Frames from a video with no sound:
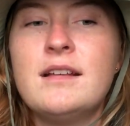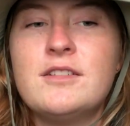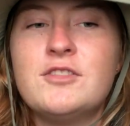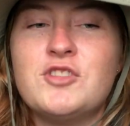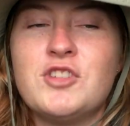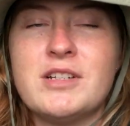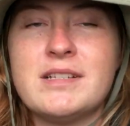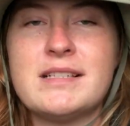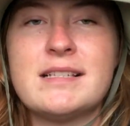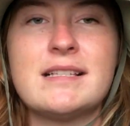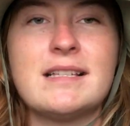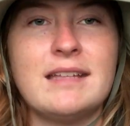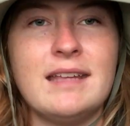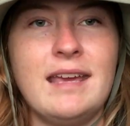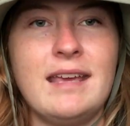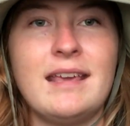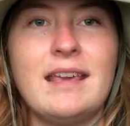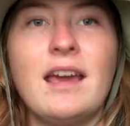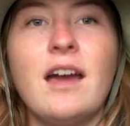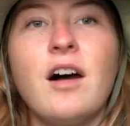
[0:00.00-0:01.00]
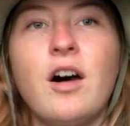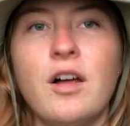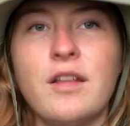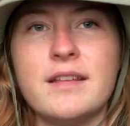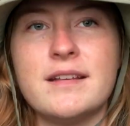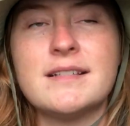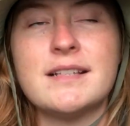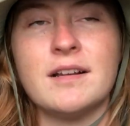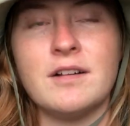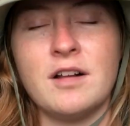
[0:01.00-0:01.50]
just to like get all
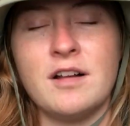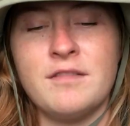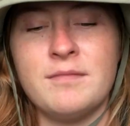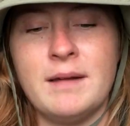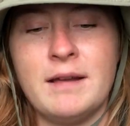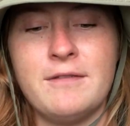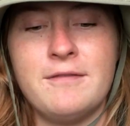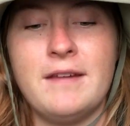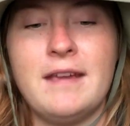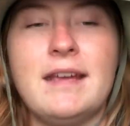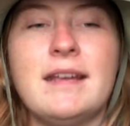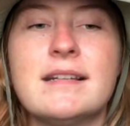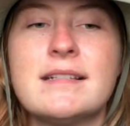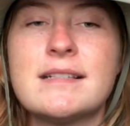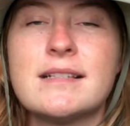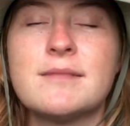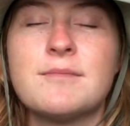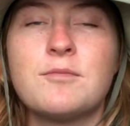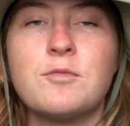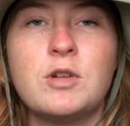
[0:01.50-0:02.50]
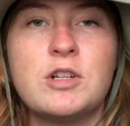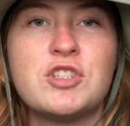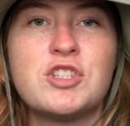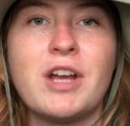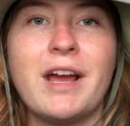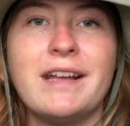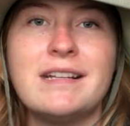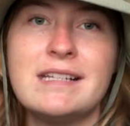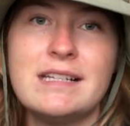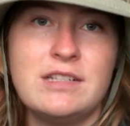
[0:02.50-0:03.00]
the sun off my face, which
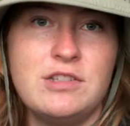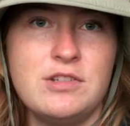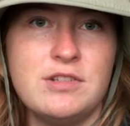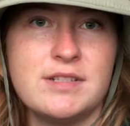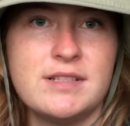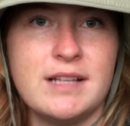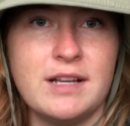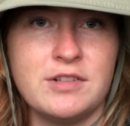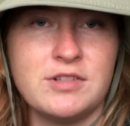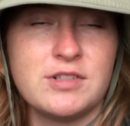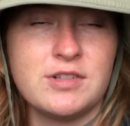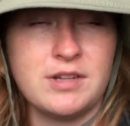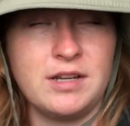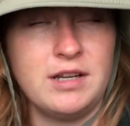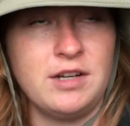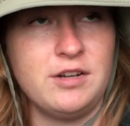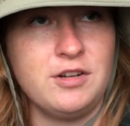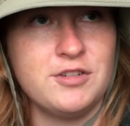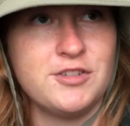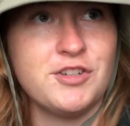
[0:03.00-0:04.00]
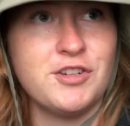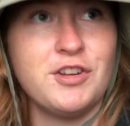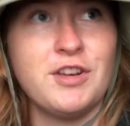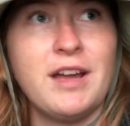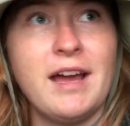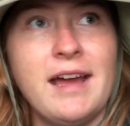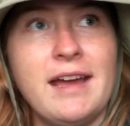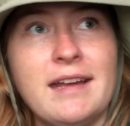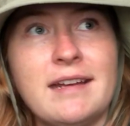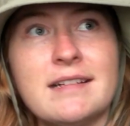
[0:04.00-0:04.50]
I did use sunscreen, and I'll show you
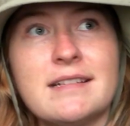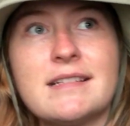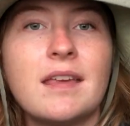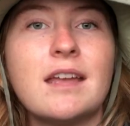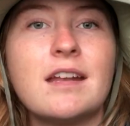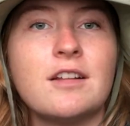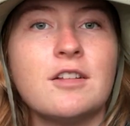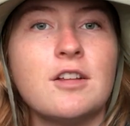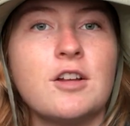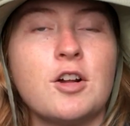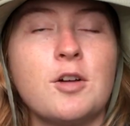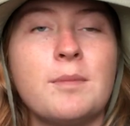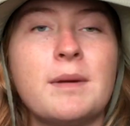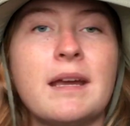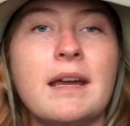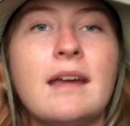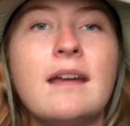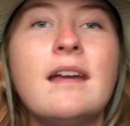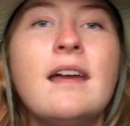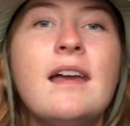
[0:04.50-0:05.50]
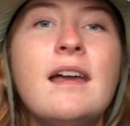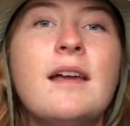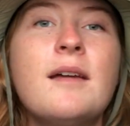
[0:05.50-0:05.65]
guys in a little bit,